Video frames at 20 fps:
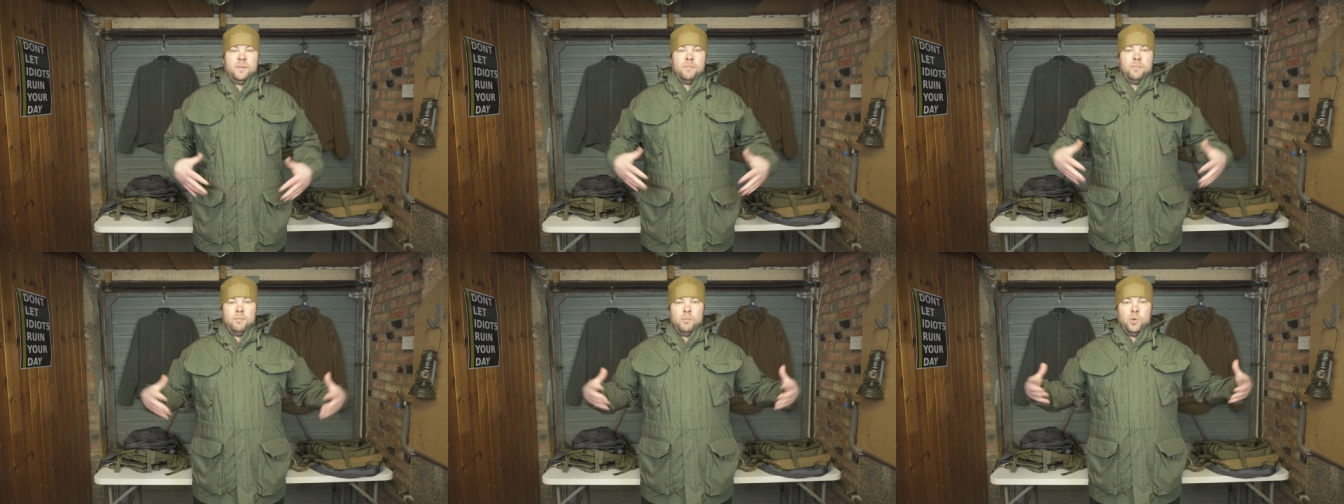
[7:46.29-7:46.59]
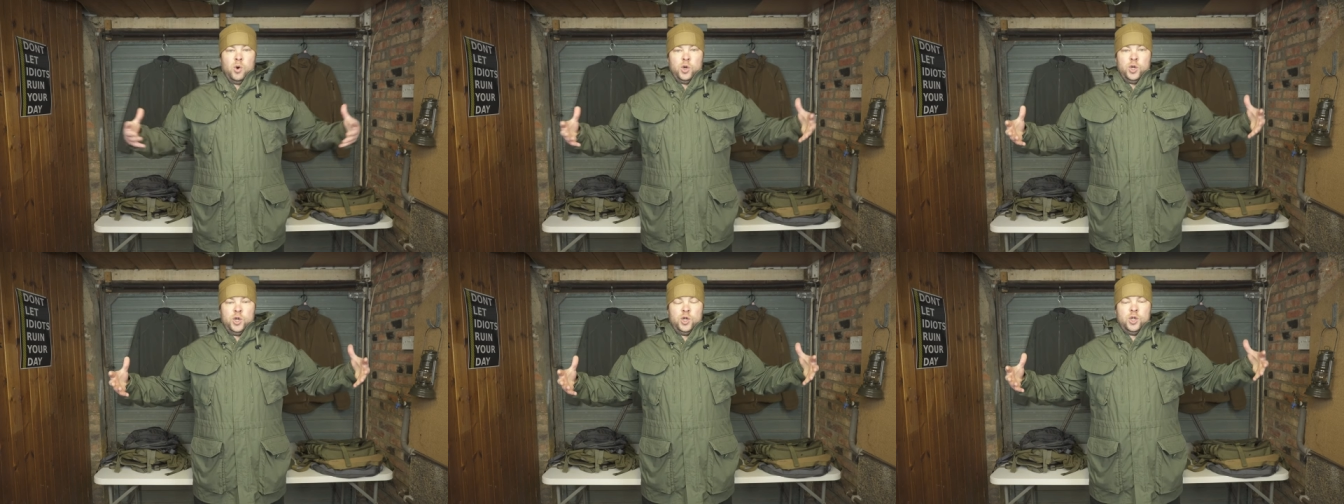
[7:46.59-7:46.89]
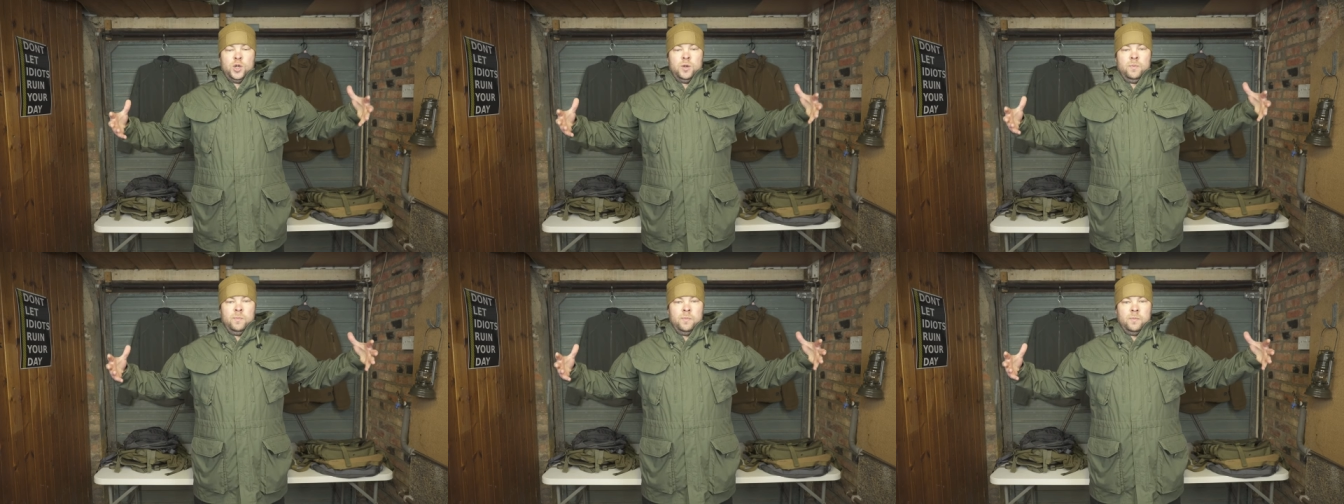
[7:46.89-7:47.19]

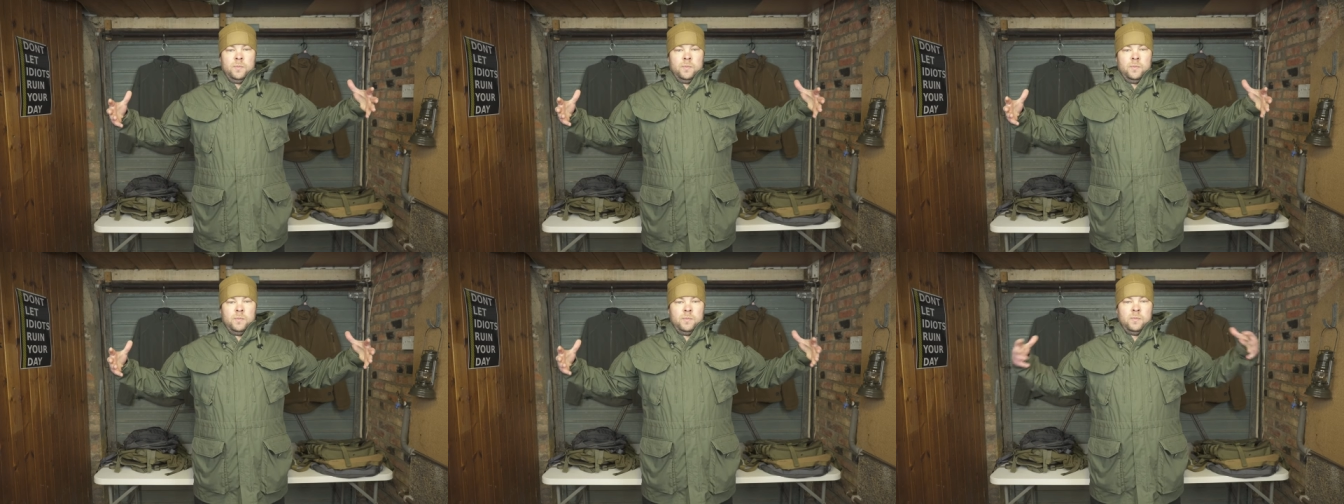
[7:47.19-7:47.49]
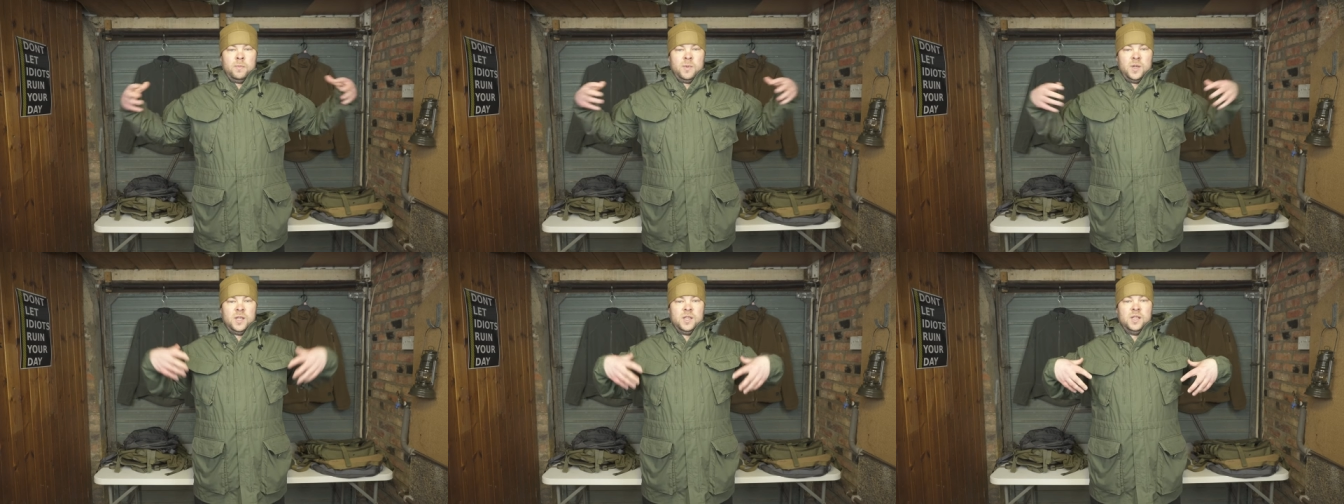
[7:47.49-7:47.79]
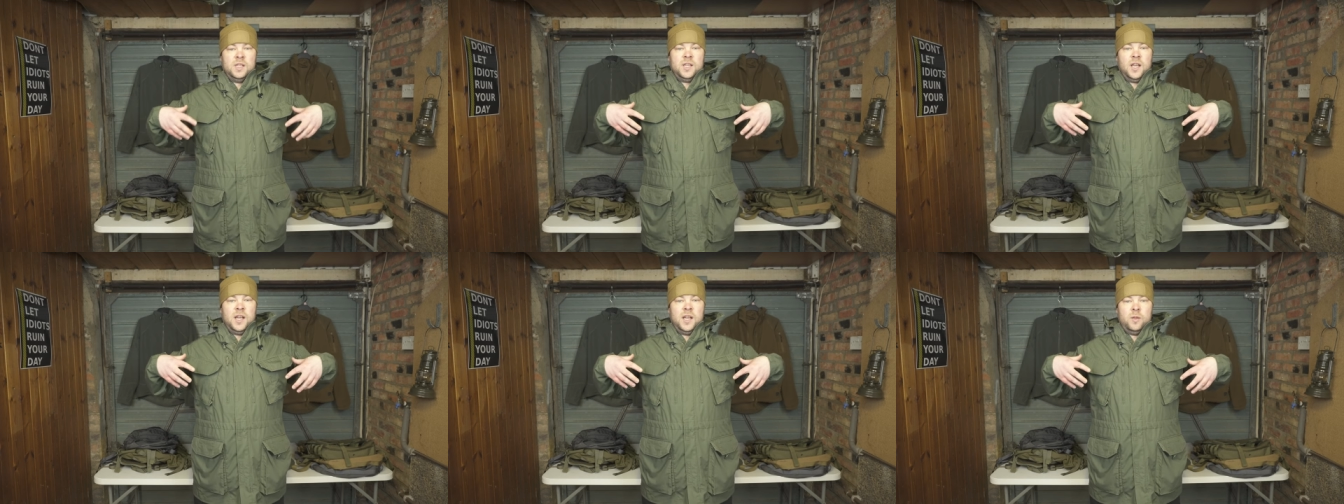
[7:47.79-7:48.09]
moisture
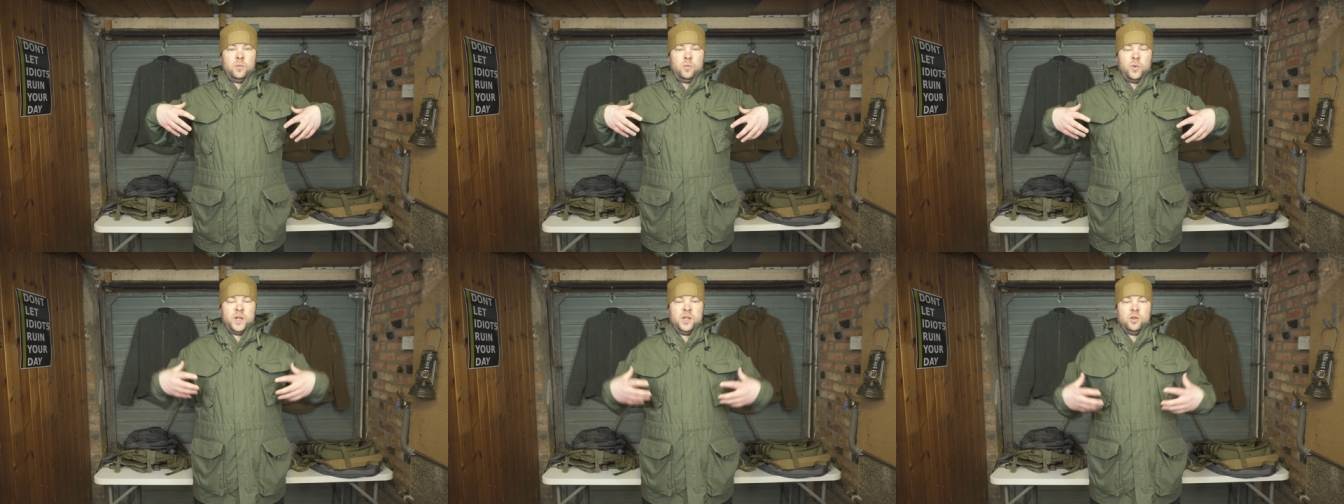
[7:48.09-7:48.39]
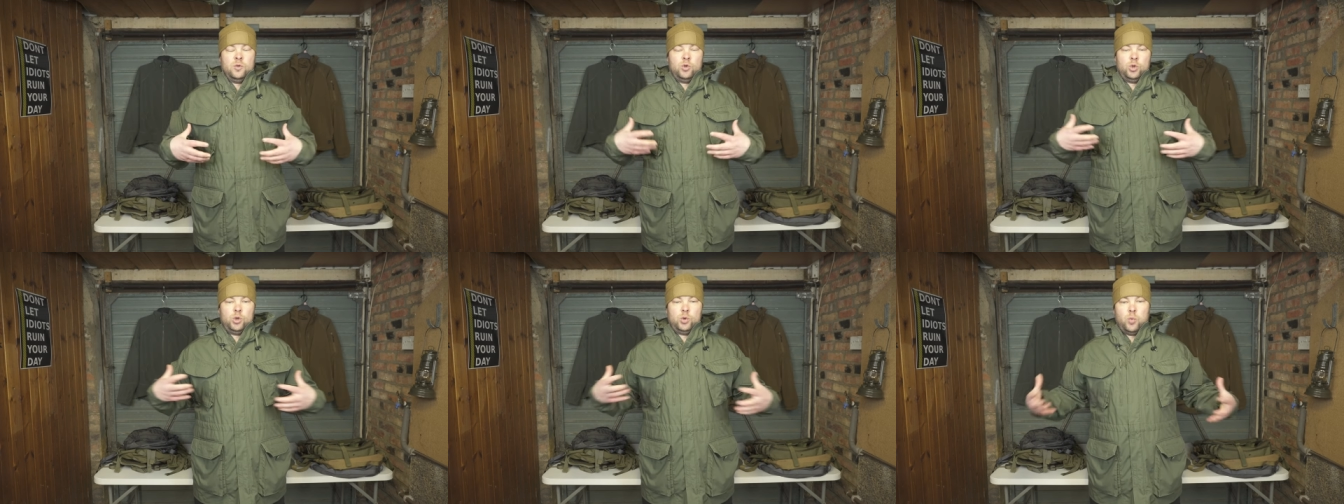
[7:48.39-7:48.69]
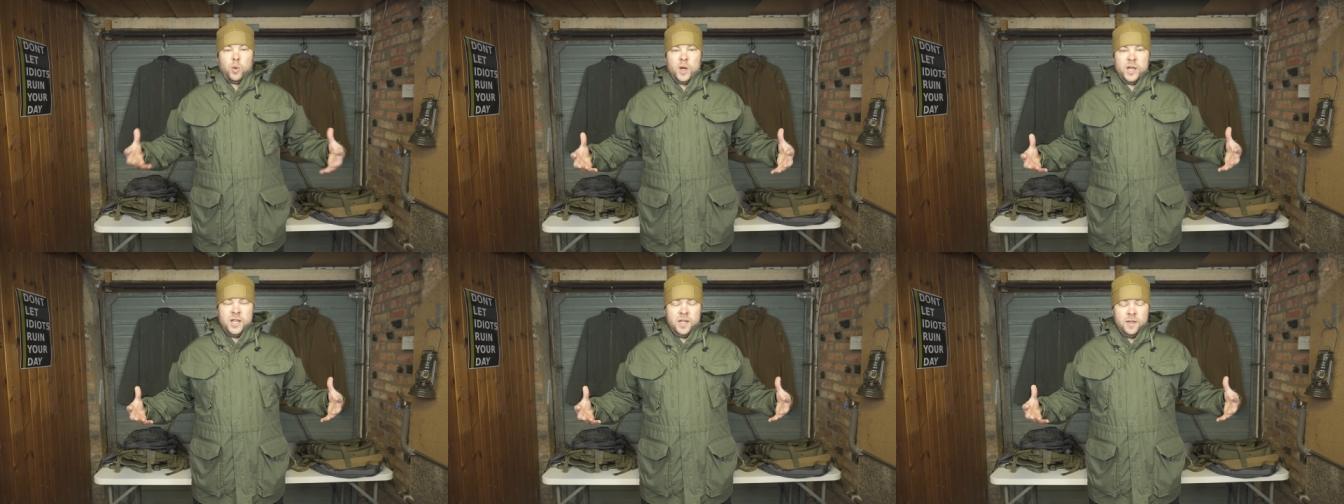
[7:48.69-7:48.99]
inside when you're
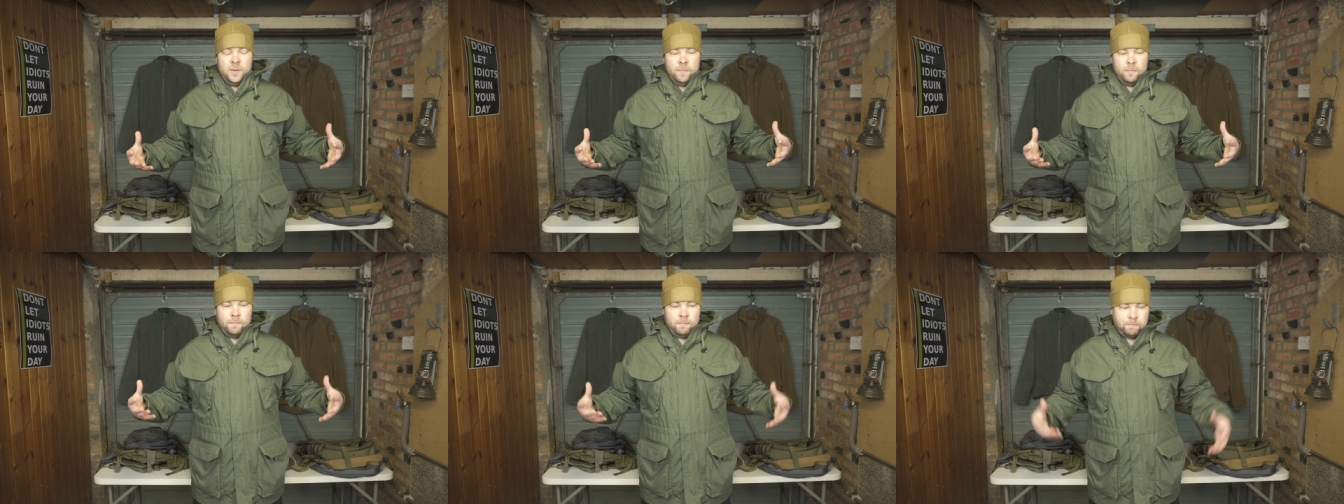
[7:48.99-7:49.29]
sweating.